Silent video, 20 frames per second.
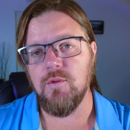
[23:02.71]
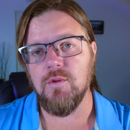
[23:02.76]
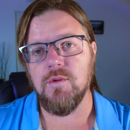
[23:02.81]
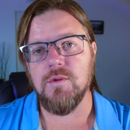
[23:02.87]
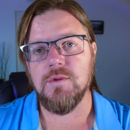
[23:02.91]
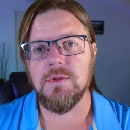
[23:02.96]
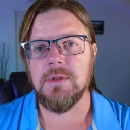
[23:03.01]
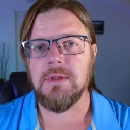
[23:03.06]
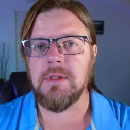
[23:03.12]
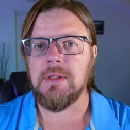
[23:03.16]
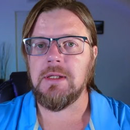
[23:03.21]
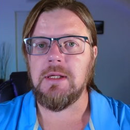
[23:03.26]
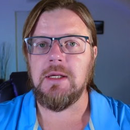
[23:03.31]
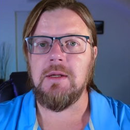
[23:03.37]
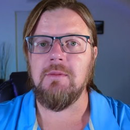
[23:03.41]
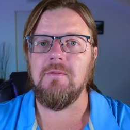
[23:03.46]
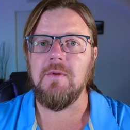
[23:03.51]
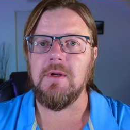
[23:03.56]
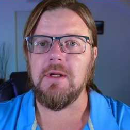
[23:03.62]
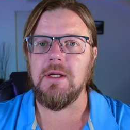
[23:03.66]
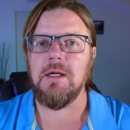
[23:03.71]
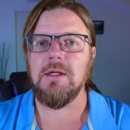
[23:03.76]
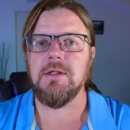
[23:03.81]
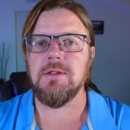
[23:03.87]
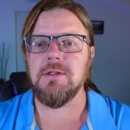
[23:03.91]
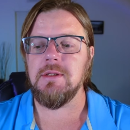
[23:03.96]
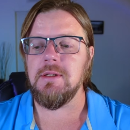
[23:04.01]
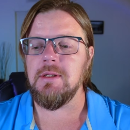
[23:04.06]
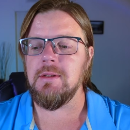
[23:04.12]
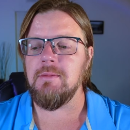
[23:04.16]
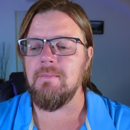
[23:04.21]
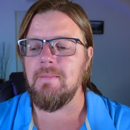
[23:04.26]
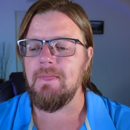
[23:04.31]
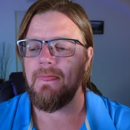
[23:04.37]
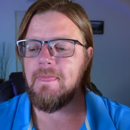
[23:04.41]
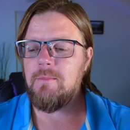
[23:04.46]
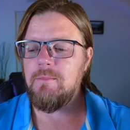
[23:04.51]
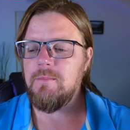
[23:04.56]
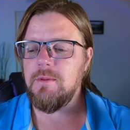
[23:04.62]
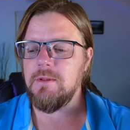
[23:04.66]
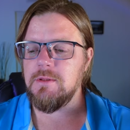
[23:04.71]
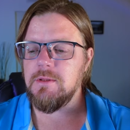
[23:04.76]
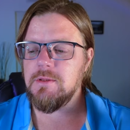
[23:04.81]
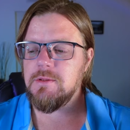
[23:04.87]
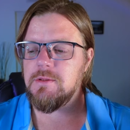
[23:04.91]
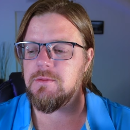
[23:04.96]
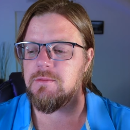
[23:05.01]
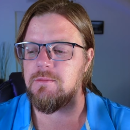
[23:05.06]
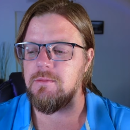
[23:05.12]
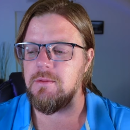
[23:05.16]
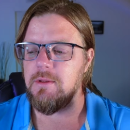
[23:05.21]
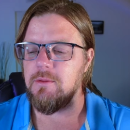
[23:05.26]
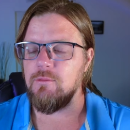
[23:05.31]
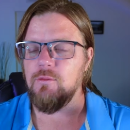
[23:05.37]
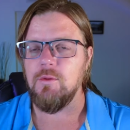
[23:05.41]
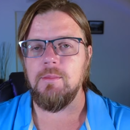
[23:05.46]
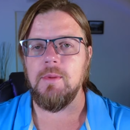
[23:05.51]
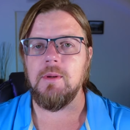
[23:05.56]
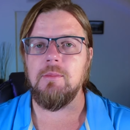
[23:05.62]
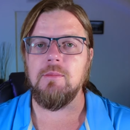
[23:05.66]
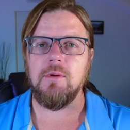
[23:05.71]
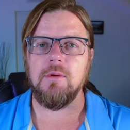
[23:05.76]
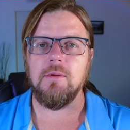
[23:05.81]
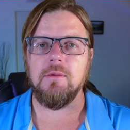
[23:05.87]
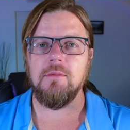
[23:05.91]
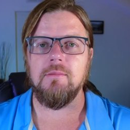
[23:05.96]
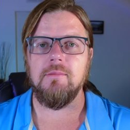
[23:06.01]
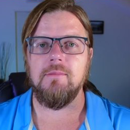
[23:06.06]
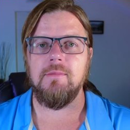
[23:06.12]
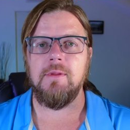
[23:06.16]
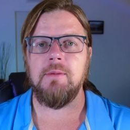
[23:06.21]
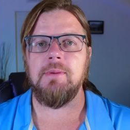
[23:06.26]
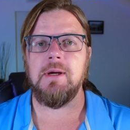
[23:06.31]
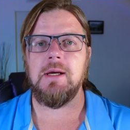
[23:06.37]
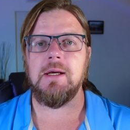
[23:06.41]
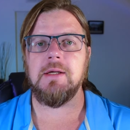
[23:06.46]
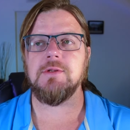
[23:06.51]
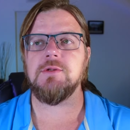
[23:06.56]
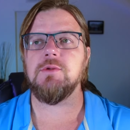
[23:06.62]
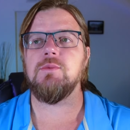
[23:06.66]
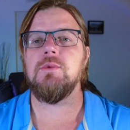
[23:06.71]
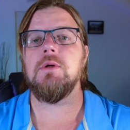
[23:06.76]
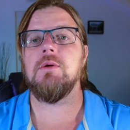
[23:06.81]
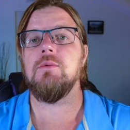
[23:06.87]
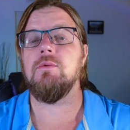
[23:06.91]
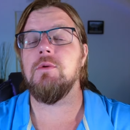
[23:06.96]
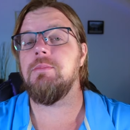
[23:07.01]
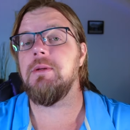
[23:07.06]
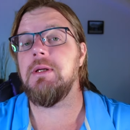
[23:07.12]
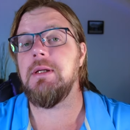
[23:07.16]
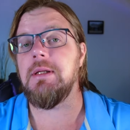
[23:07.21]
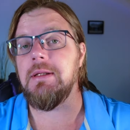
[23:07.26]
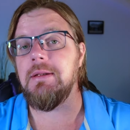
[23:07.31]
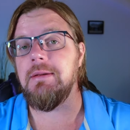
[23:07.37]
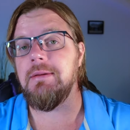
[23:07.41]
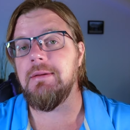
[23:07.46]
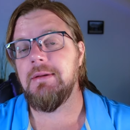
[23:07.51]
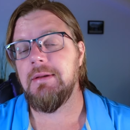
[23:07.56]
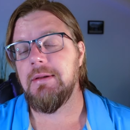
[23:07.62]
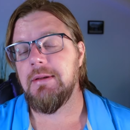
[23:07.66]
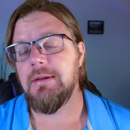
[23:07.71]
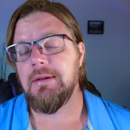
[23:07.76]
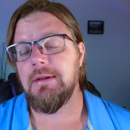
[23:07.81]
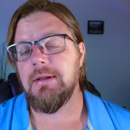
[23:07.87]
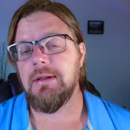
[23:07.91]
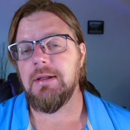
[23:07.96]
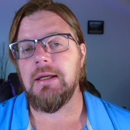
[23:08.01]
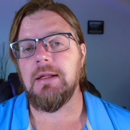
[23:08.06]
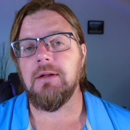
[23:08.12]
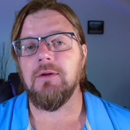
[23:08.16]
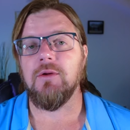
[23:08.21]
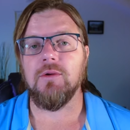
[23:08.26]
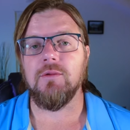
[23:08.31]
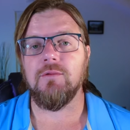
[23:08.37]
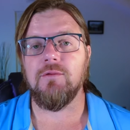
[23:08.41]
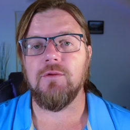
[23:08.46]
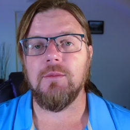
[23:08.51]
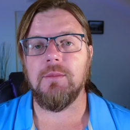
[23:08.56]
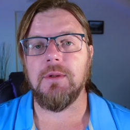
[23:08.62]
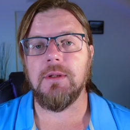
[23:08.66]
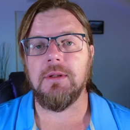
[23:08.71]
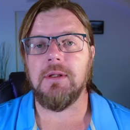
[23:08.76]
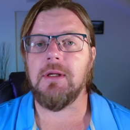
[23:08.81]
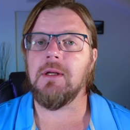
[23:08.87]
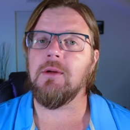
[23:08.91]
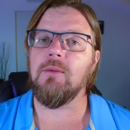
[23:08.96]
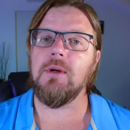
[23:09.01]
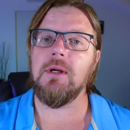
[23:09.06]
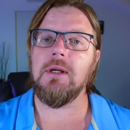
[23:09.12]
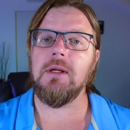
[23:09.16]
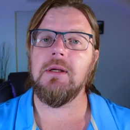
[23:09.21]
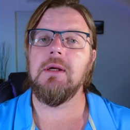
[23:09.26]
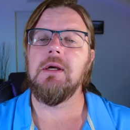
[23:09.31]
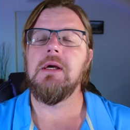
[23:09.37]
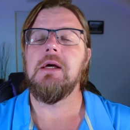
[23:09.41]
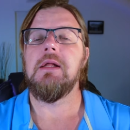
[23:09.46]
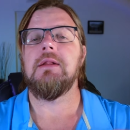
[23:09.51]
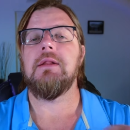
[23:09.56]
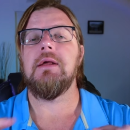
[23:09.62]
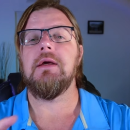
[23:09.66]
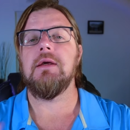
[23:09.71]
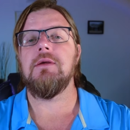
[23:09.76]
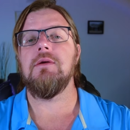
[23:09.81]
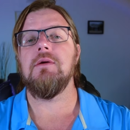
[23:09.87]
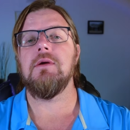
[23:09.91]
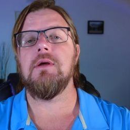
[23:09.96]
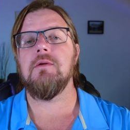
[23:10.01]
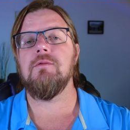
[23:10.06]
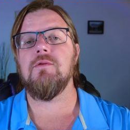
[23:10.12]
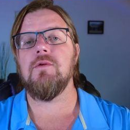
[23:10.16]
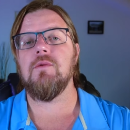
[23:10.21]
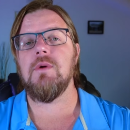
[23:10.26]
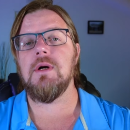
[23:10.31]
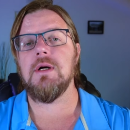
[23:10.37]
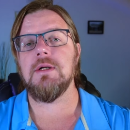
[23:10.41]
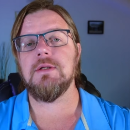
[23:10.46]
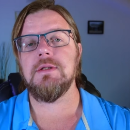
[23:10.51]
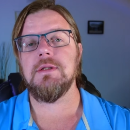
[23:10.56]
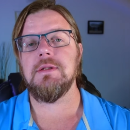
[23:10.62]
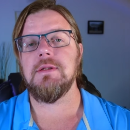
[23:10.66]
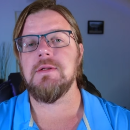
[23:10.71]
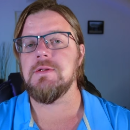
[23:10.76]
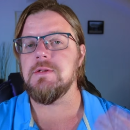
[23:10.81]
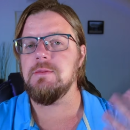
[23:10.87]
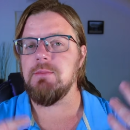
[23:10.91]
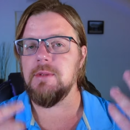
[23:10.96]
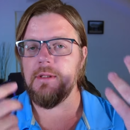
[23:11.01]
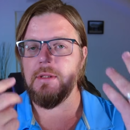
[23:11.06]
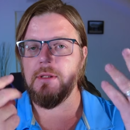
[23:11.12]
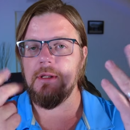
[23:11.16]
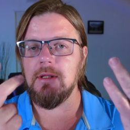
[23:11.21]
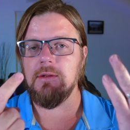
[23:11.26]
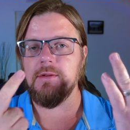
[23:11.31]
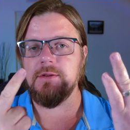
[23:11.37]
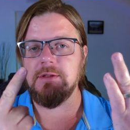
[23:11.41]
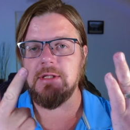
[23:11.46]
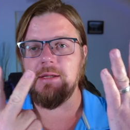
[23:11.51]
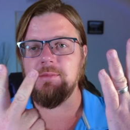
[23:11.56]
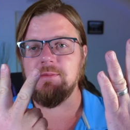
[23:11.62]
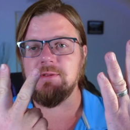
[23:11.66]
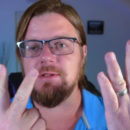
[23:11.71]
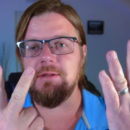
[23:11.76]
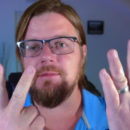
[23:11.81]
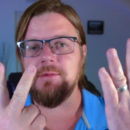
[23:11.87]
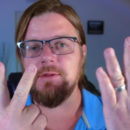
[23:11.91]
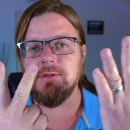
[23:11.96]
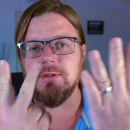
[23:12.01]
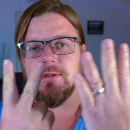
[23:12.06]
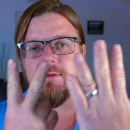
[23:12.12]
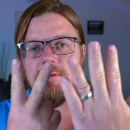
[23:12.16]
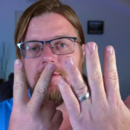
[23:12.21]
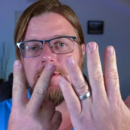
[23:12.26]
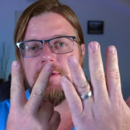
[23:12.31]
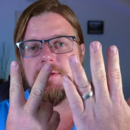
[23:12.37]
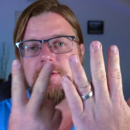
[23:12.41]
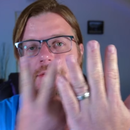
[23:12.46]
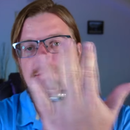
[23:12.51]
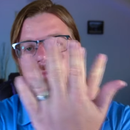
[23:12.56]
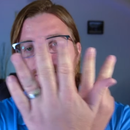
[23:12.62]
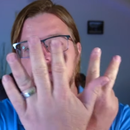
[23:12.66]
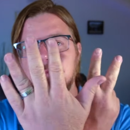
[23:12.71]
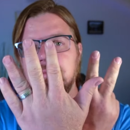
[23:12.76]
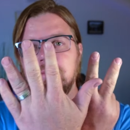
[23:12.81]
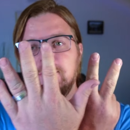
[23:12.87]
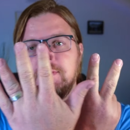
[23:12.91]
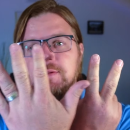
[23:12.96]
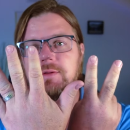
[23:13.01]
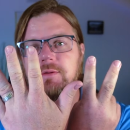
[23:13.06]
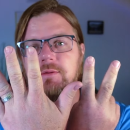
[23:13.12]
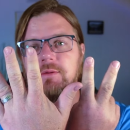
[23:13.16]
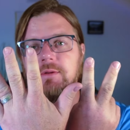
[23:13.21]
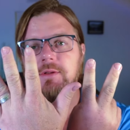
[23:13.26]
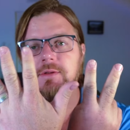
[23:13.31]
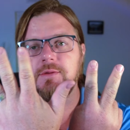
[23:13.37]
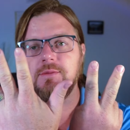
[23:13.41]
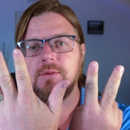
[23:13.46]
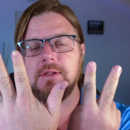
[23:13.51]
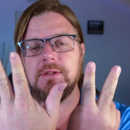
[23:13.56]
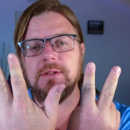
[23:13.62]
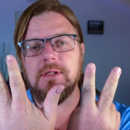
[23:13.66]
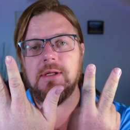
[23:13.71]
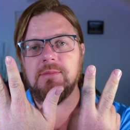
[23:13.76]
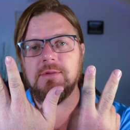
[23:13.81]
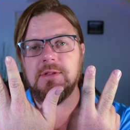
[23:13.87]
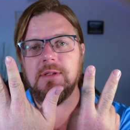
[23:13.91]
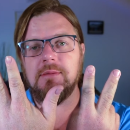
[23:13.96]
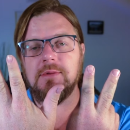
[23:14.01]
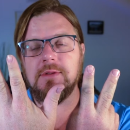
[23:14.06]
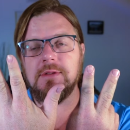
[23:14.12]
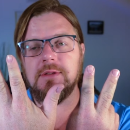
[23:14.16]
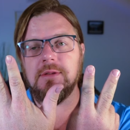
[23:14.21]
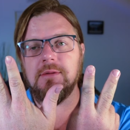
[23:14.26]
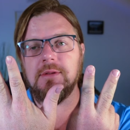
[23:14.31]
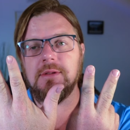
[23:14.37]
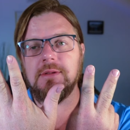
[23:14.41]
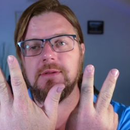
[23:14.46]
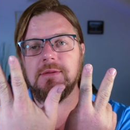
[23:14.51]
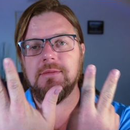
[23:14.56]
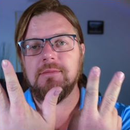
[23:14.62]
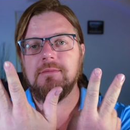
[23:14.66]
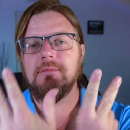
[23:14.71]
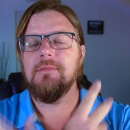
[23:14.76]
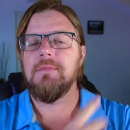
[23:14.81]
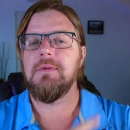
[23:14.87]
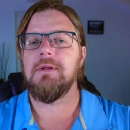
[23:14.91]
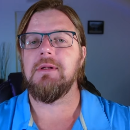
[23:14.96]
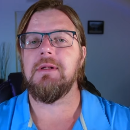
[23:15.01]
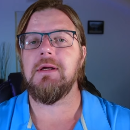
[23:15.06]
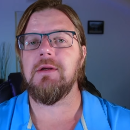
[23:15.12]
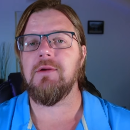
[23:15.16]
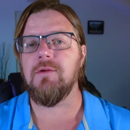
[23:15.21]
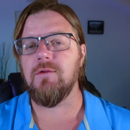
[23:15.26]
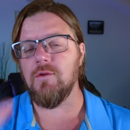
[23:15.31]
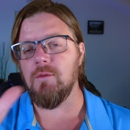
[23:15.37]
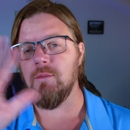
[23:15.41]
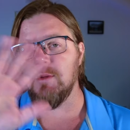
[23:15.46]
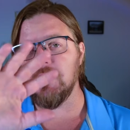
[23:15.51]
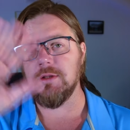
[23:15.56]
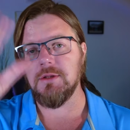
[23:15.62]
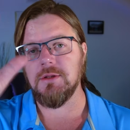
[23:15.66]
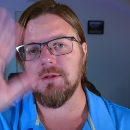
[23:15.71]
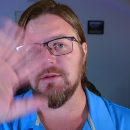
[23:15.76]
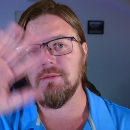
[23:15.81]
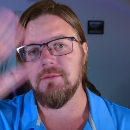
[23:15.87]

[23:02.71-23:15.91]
cruising and keep vacationing, but just remember the past so we don't repeat it and learn from it. Anyway, thank you again for watching. This has been another Top 7 series. Let's do it this way, Top 7 series. Thank you so much.